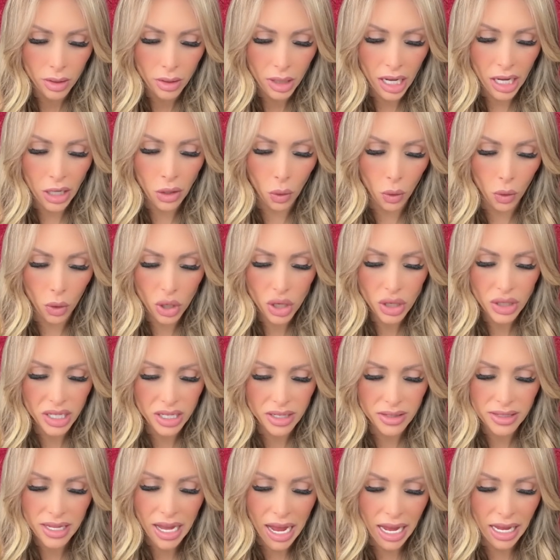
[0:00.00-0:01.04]
in order to
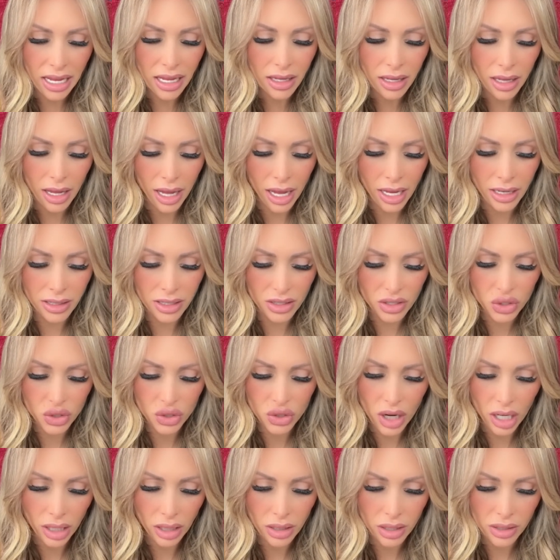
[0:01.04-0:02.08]
take and
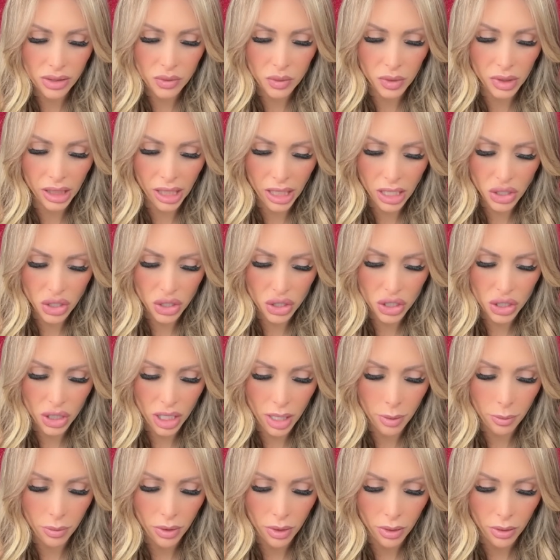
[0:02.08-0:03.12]
destruct this relationship.
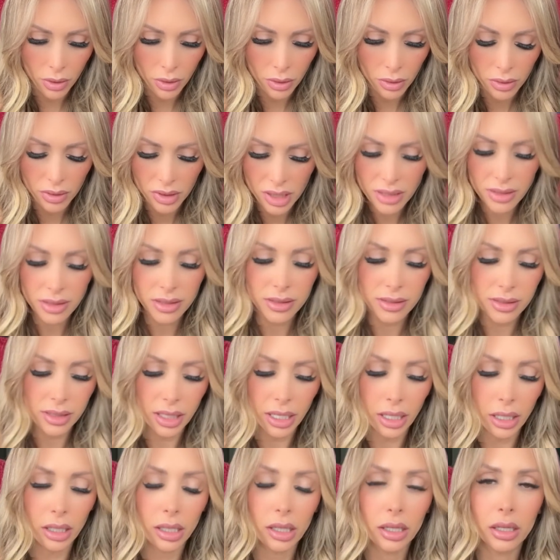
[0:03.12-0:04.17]
This is
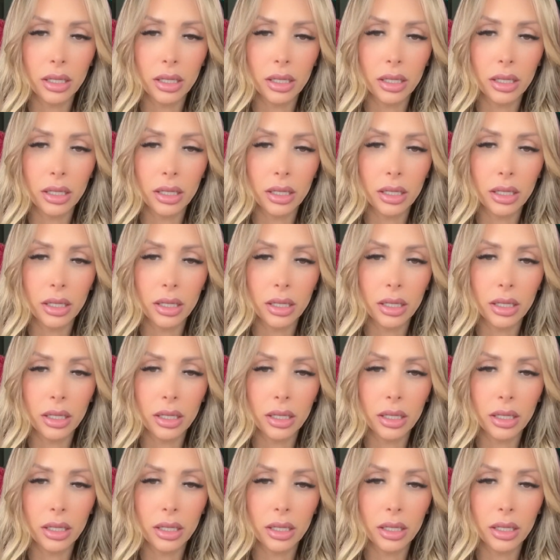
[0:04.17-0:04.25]
sick.